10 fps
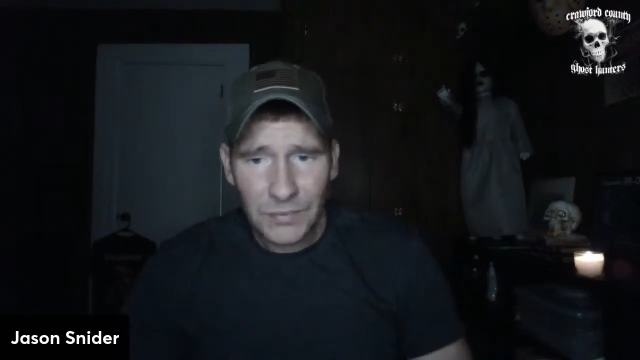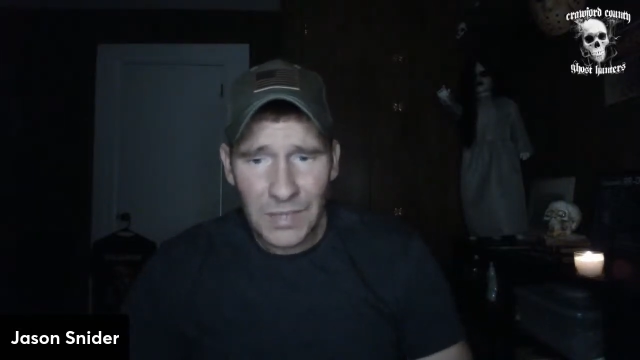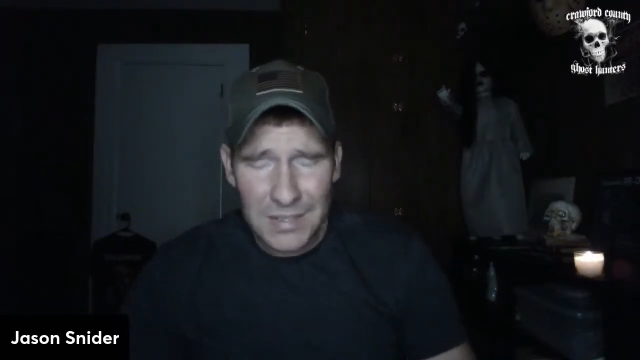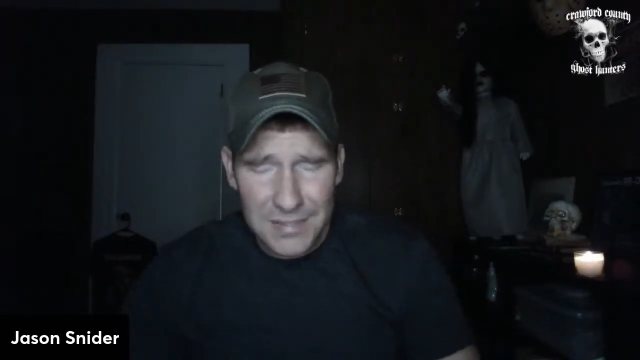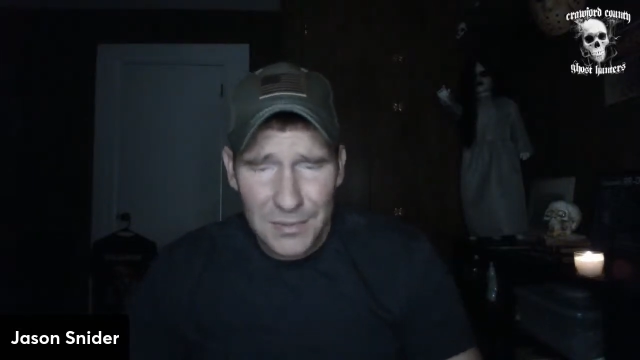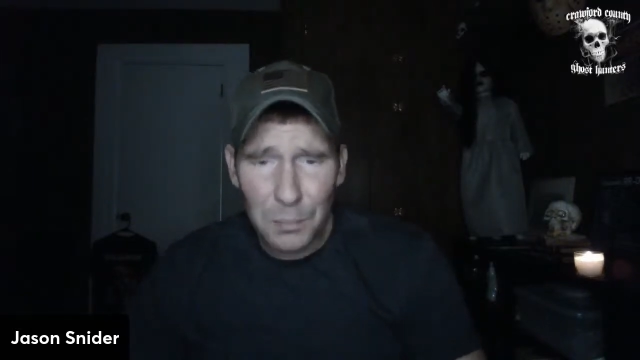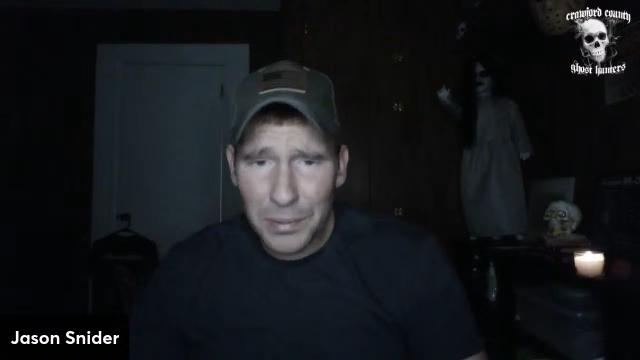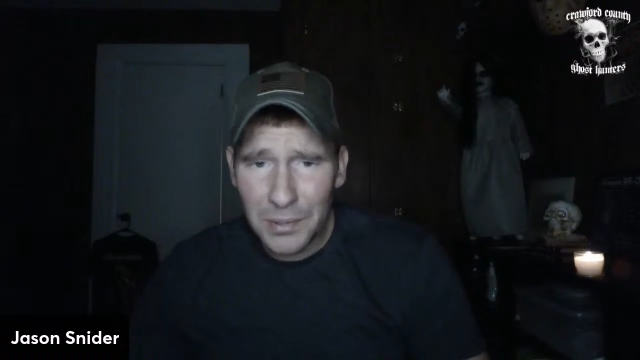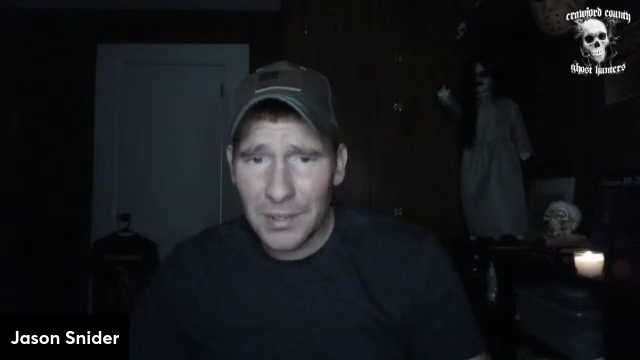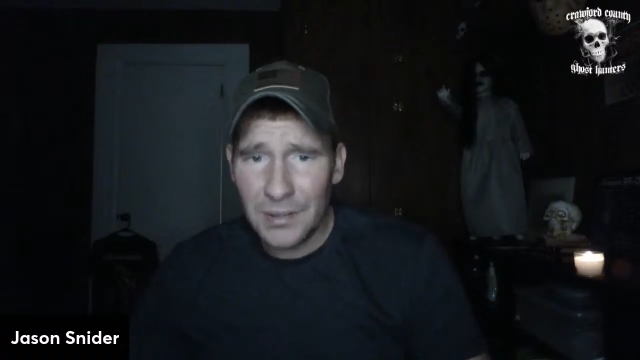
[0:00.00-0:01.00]
is still
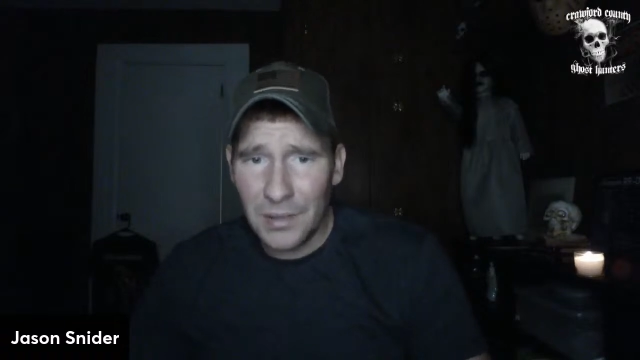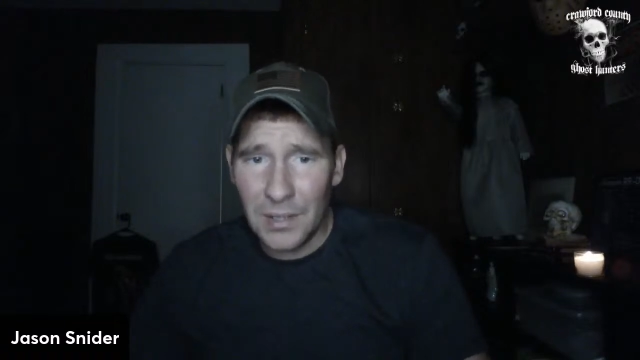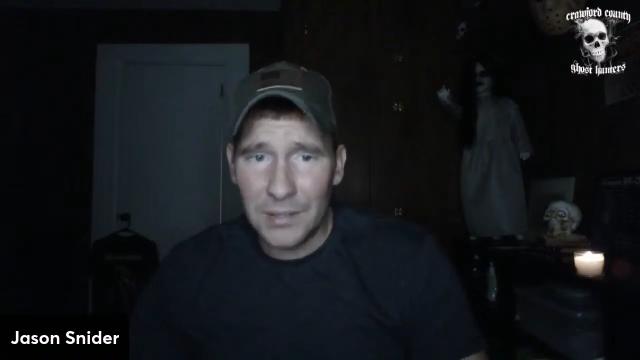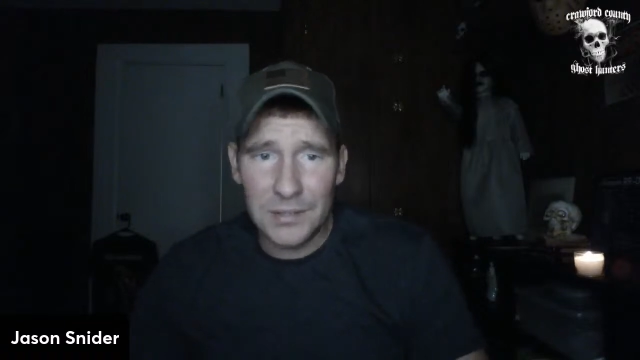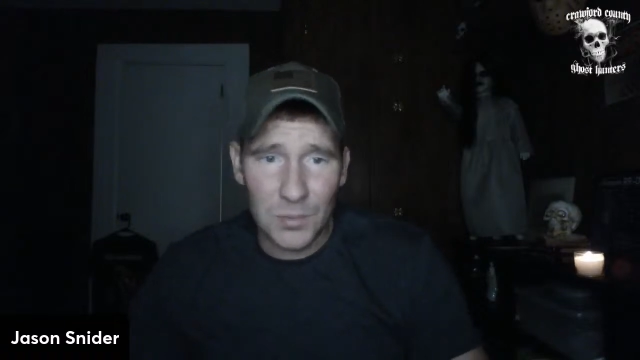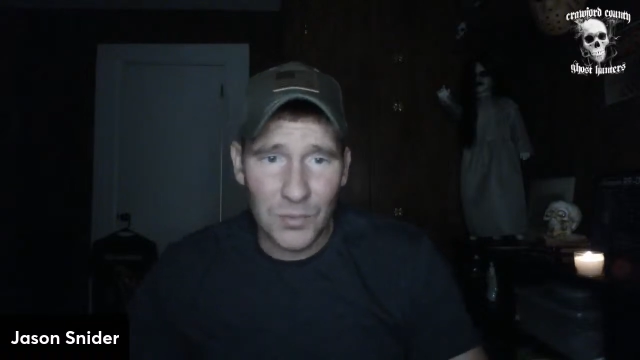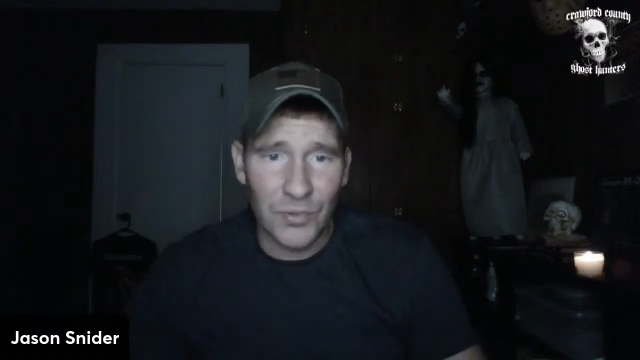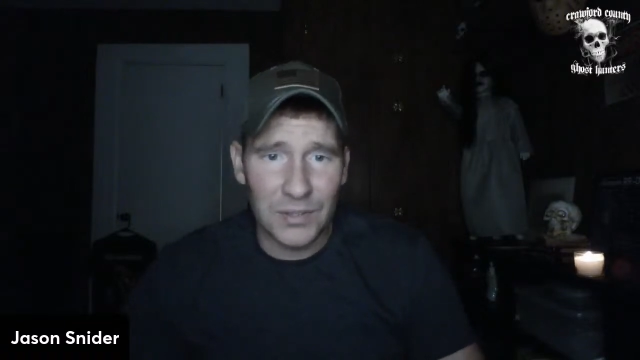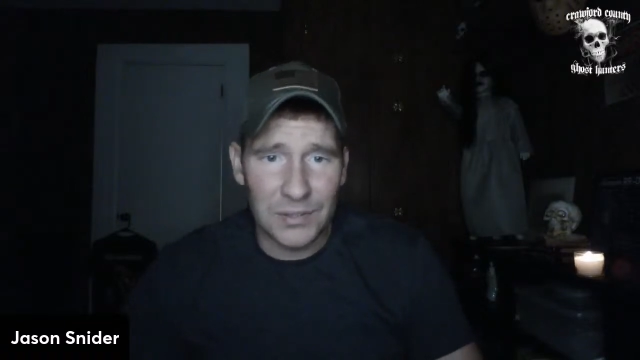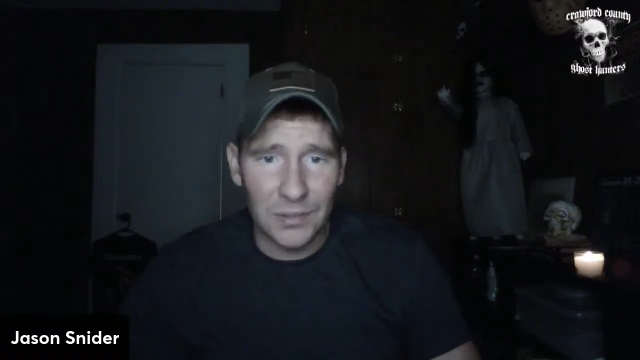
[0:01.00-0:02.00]
putting out light that's
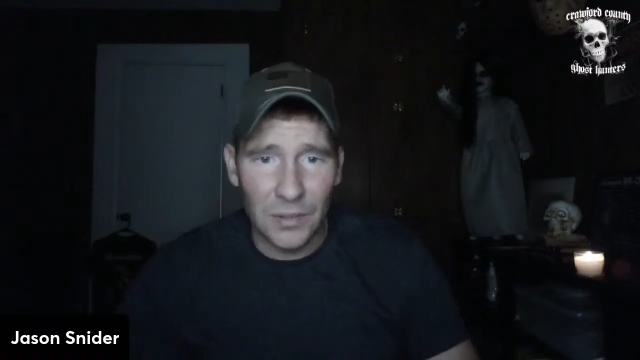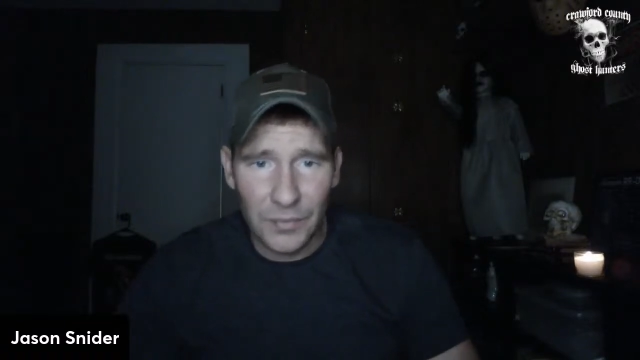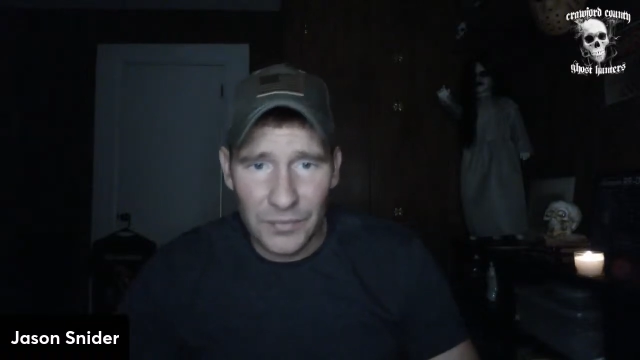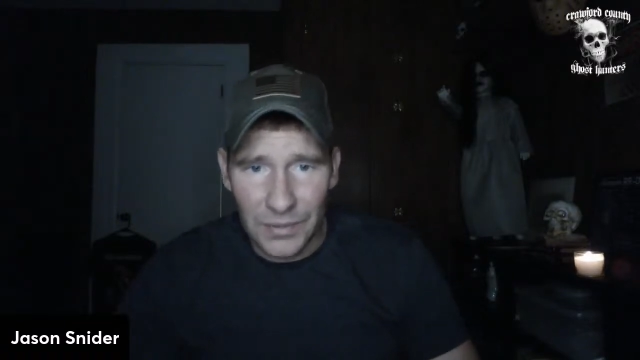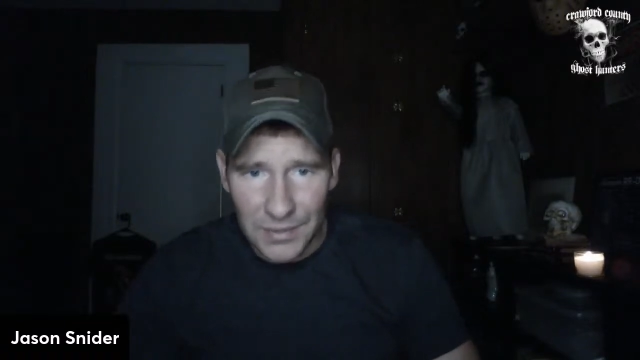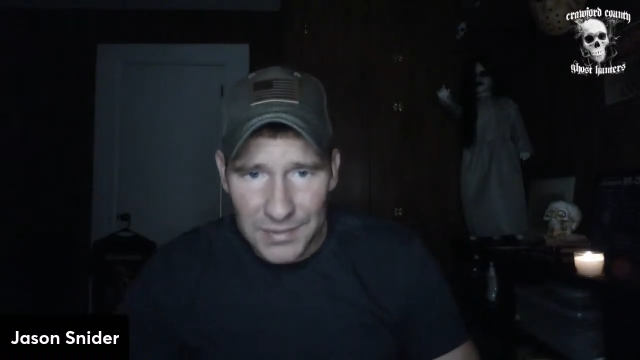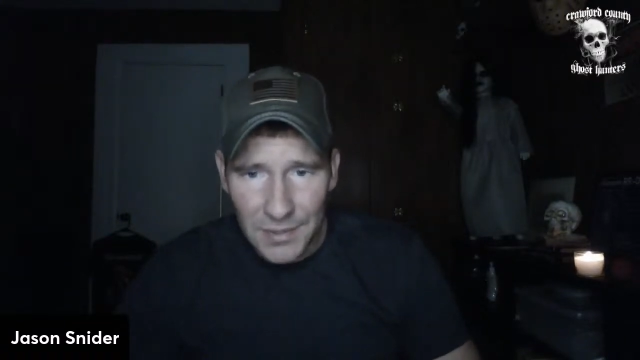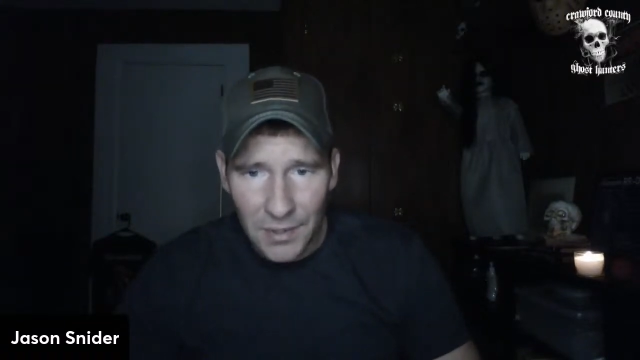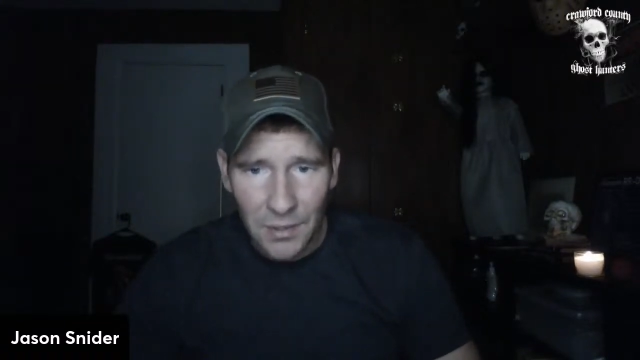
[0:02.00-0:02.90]
reflecting off of these